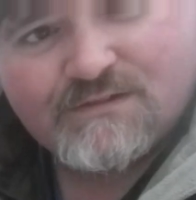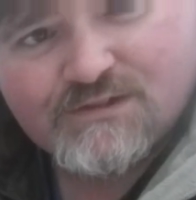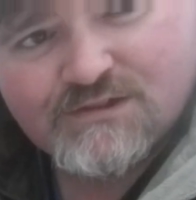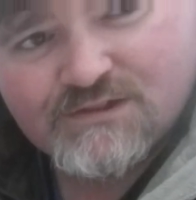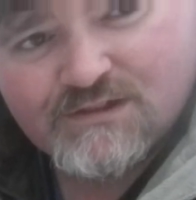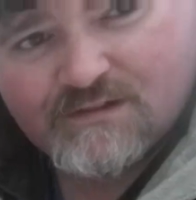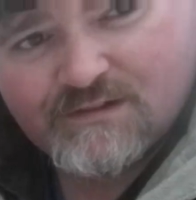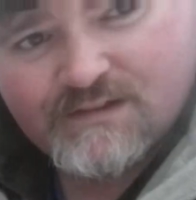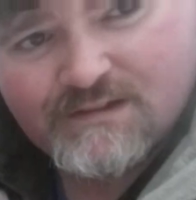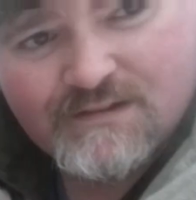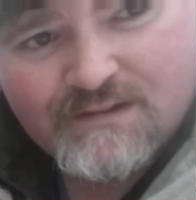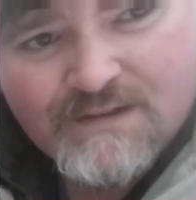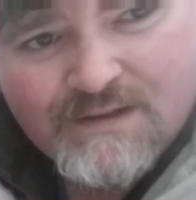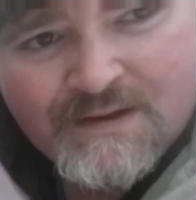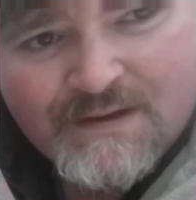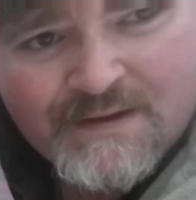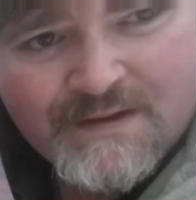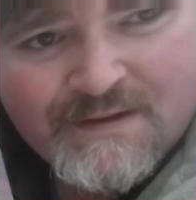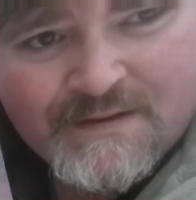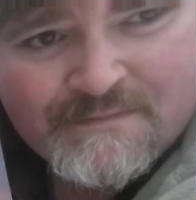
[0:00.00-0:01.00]
I want to show you.
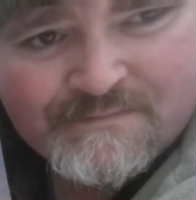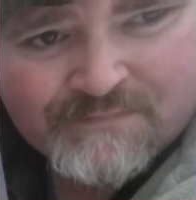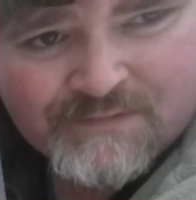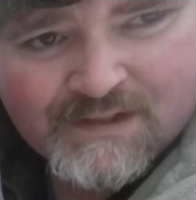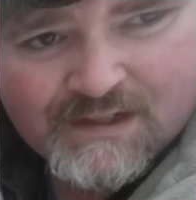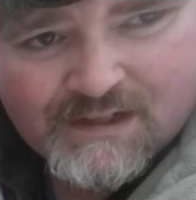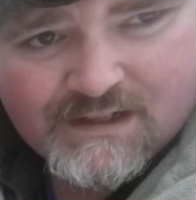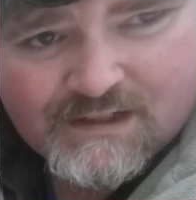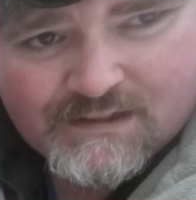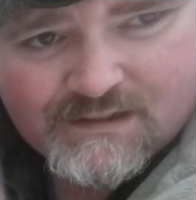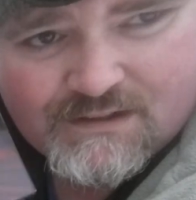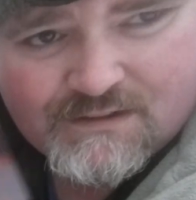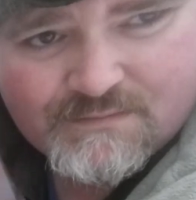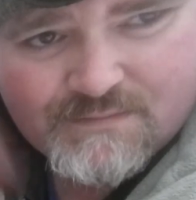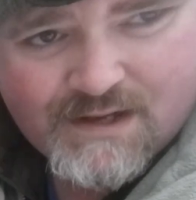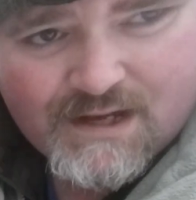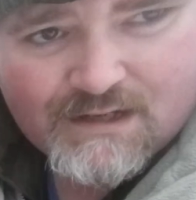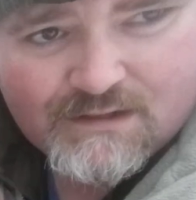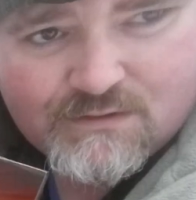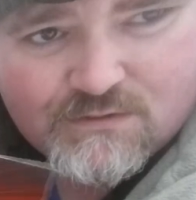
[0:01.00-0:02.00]
Uh, another
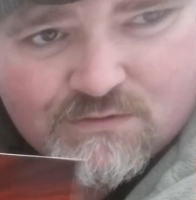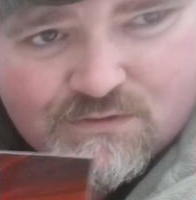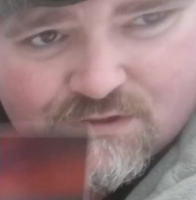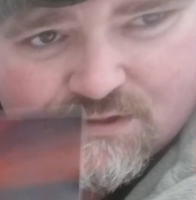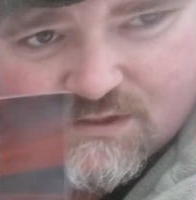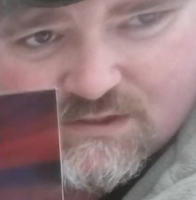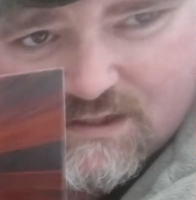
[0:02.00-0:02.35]
Battle Horse